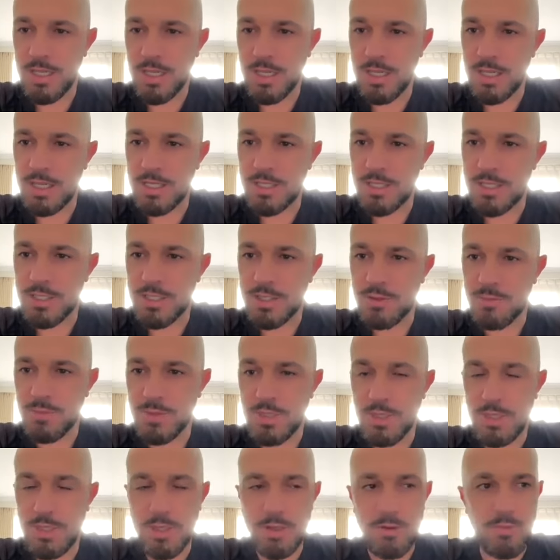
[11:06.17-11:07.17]
And I think that's
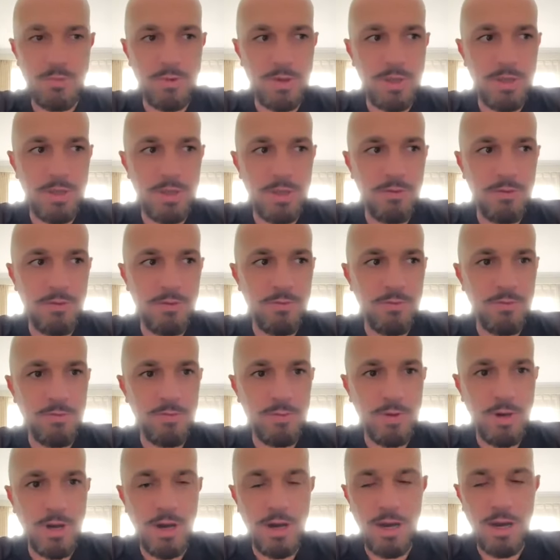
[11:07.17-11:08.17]
something that we've
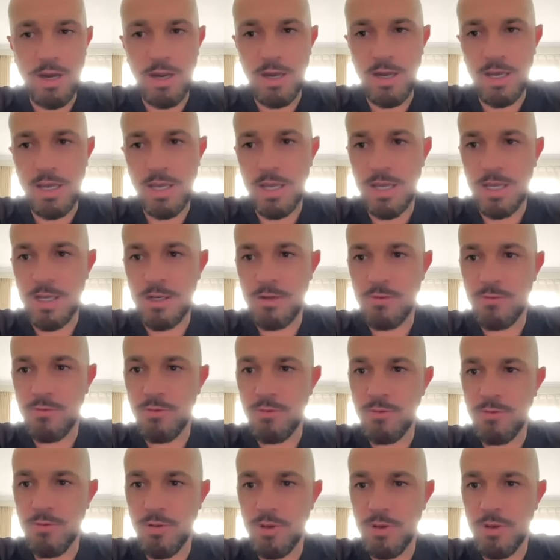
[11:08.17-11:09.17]
highlighted
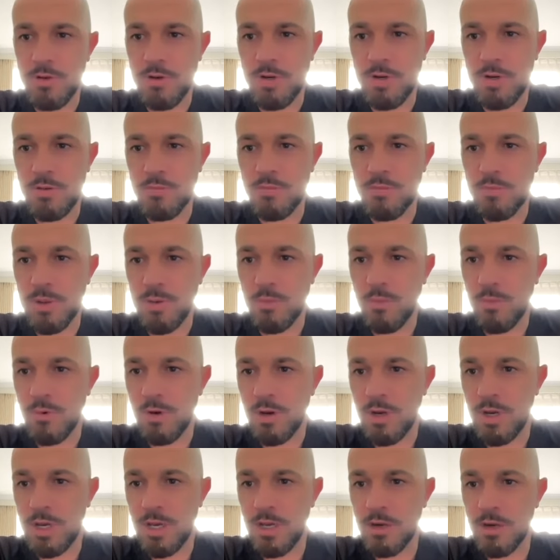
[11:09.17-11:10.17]
and reviewed and been
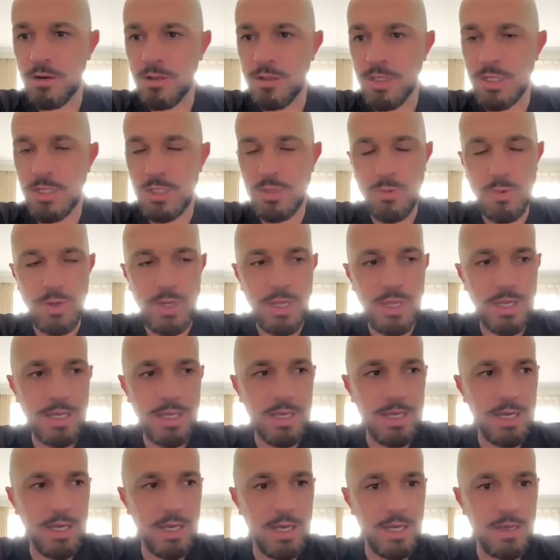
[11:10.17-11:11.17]
working on this
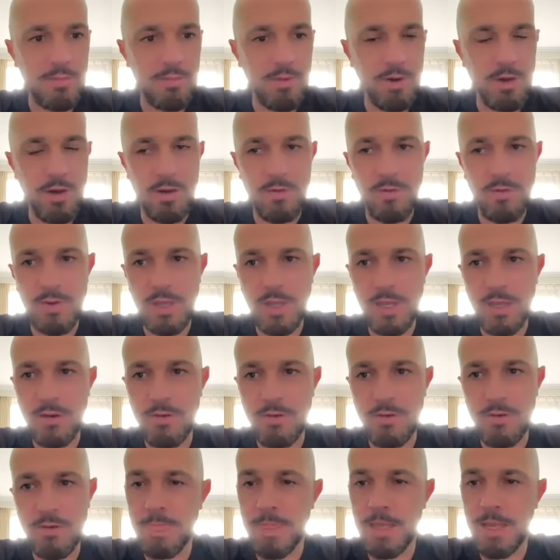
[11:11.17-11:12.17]
week over
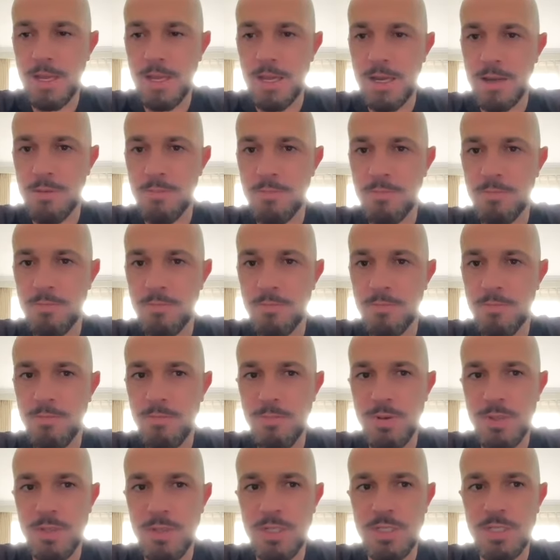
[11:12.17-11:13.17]
here in Sydney.
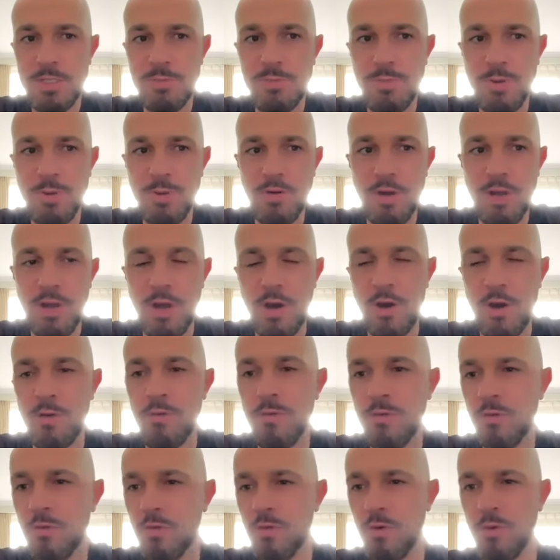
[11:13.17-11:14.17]
But the
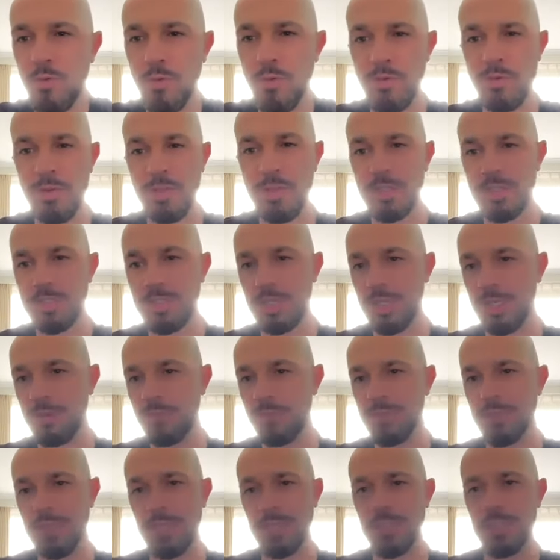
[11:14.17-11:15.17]
spirit overall within the
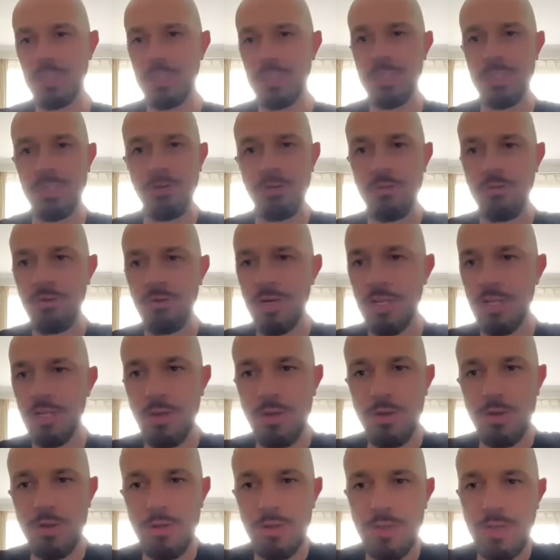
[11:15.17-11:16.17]
team is actually still
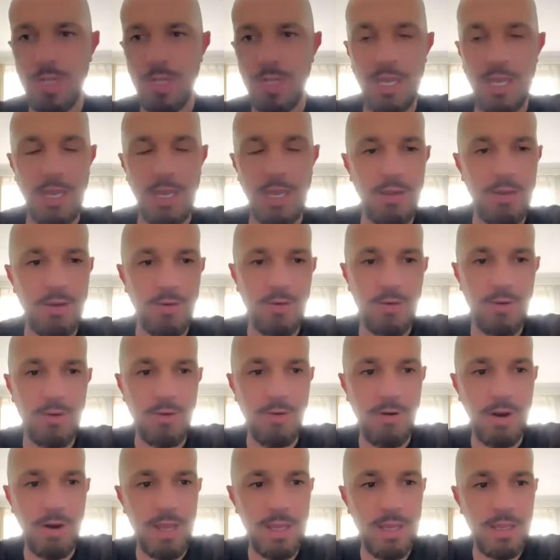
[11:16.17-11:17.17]
really good. They're getting
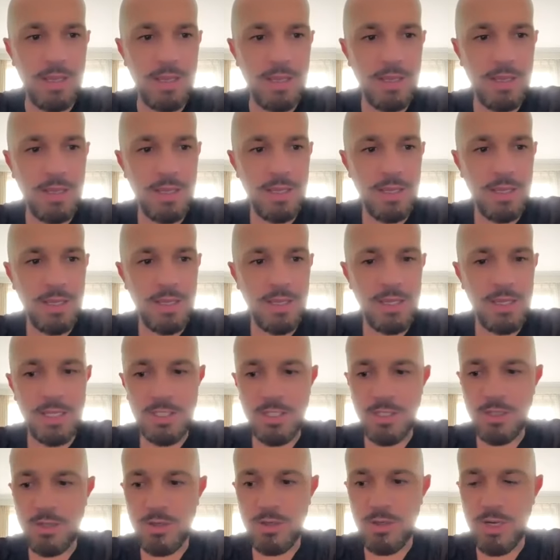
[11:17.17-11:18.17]
on great.
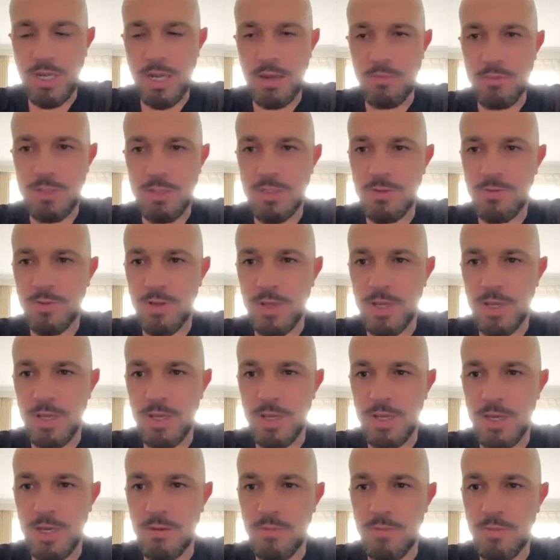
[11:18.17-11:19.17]
There's a good
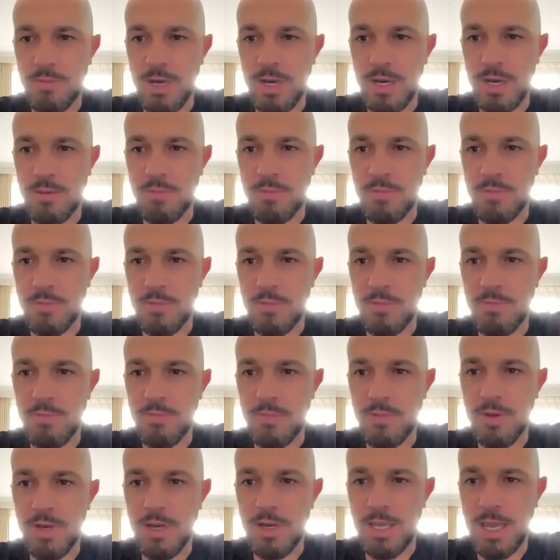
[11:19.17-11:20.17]
atmosphere.
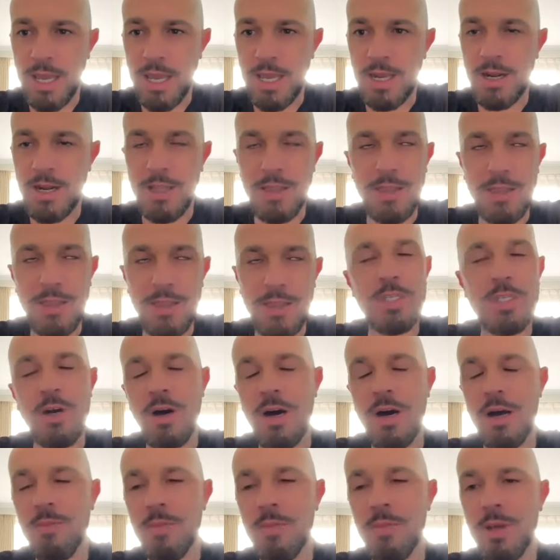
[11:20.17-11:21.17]
Again, I think it's
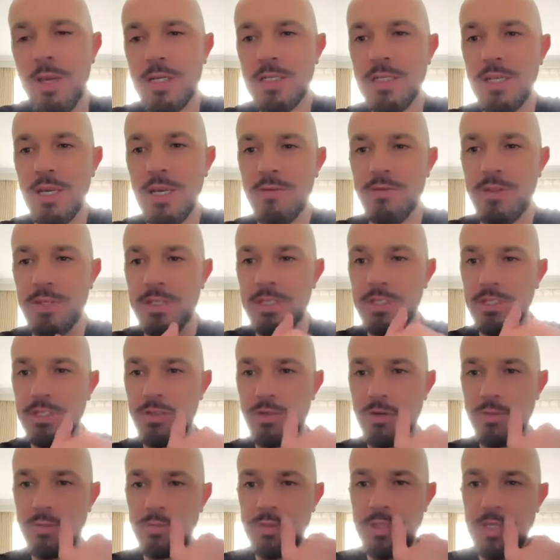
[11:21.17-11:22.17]
actually been good
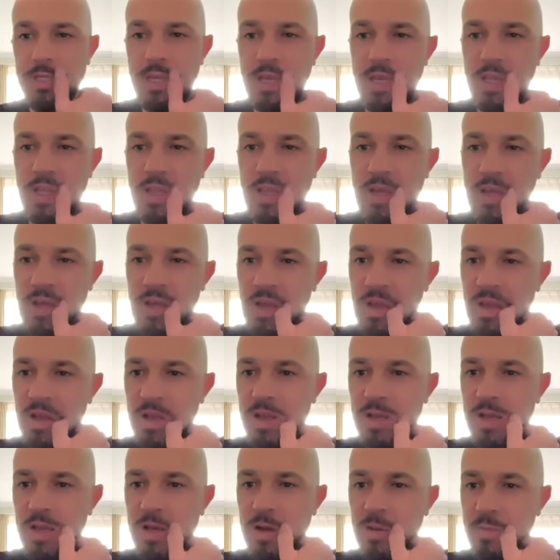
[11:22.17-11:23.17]
timing to have this trip
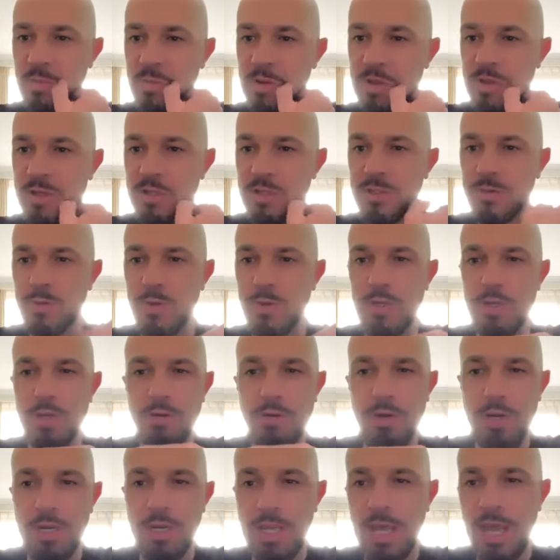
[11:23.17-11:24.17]
together, because
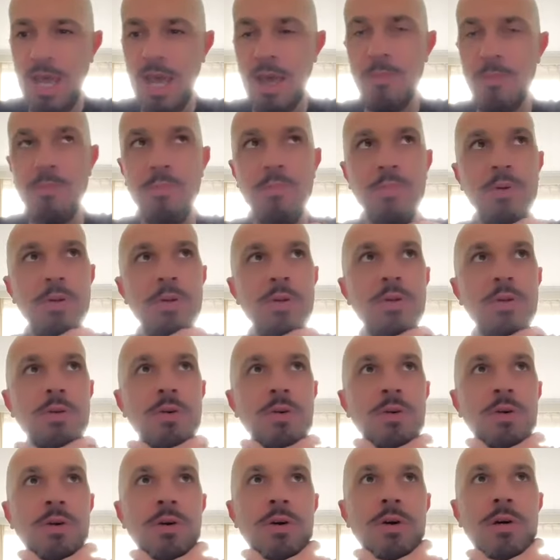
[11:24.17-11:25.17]
when you're in camp
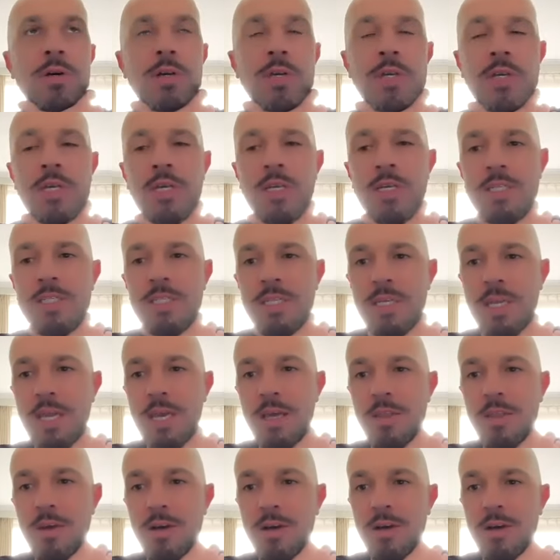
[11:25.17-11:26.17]
and you're
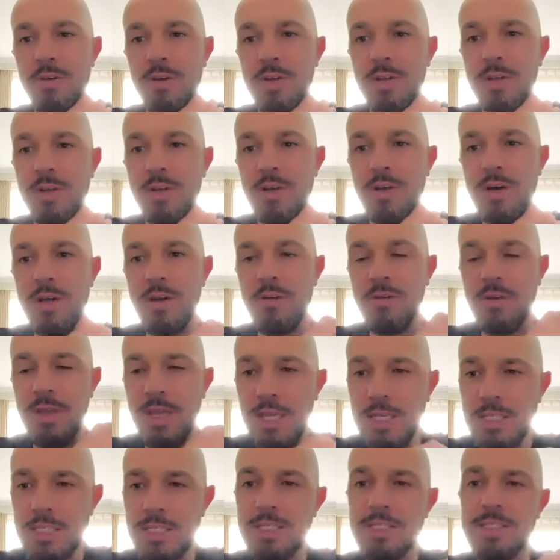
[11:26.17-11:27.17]
together and you're kind of
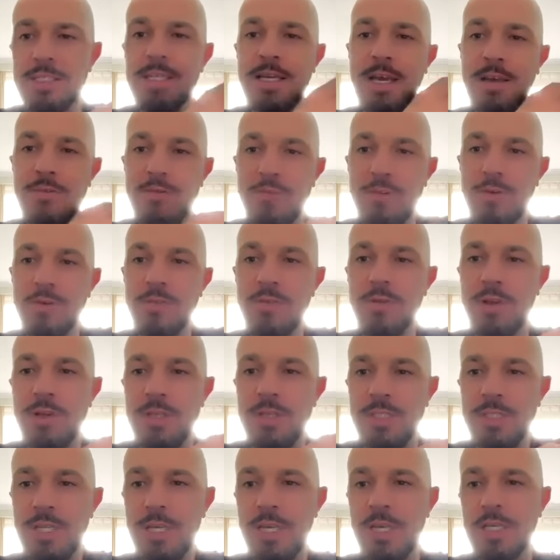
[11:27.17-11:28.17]
eating together and all
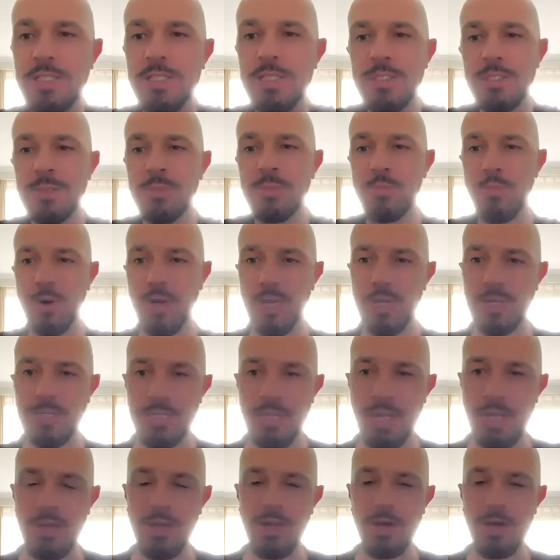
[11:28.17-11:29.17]
those things, it just brings
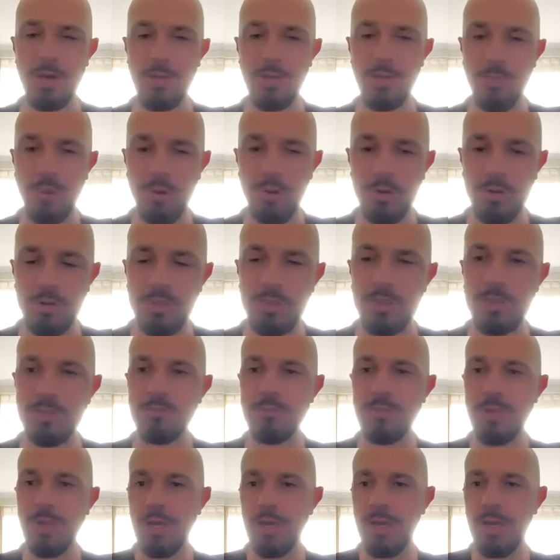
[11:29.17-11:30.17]
that kind of bond.
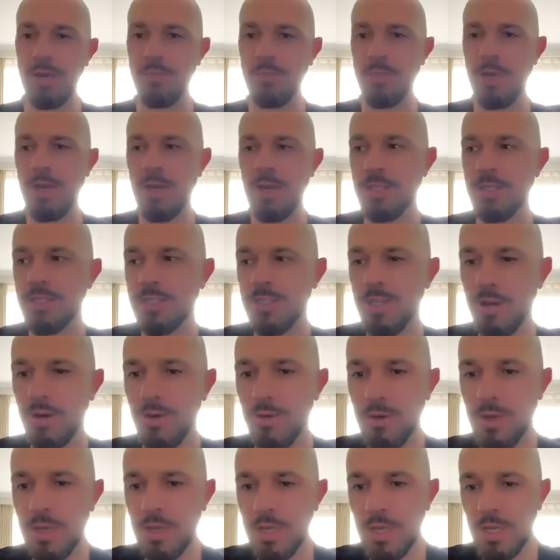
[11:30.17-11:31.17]
And
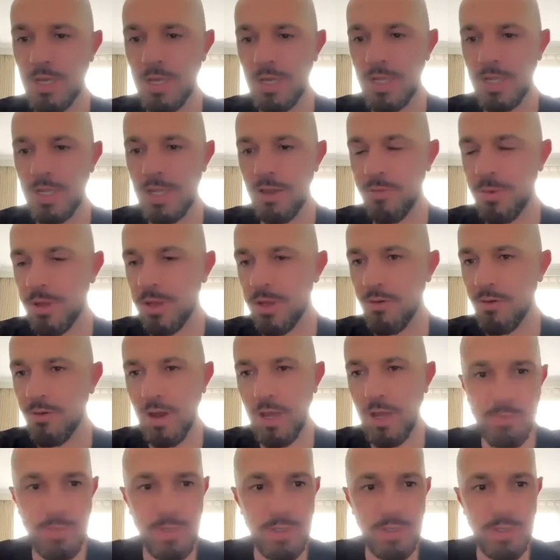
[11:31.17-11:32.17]
so they've been
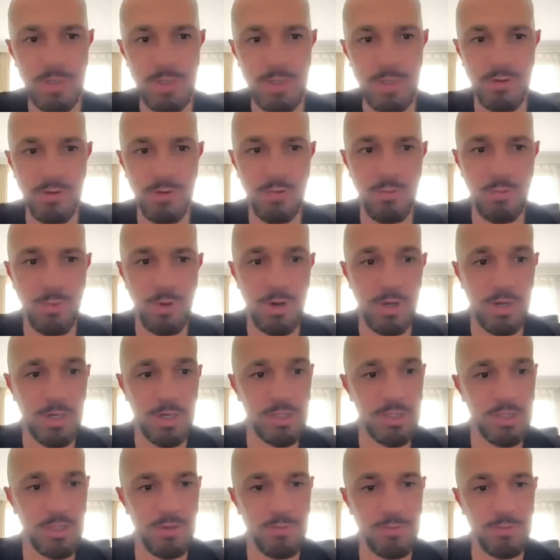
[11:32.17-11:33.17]
great off the pitch. We've been
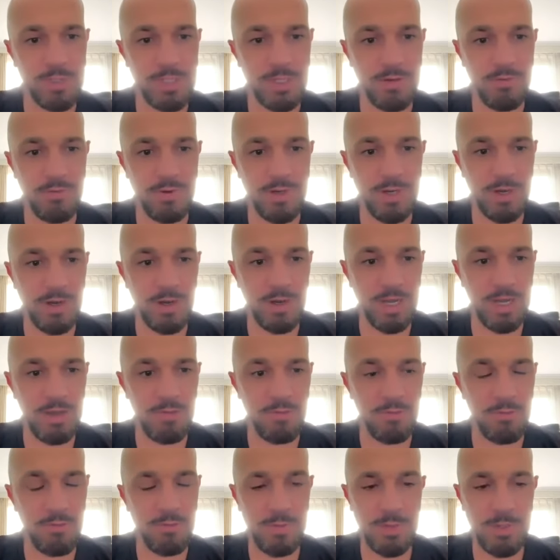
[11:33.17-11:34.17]
doing workshops every night.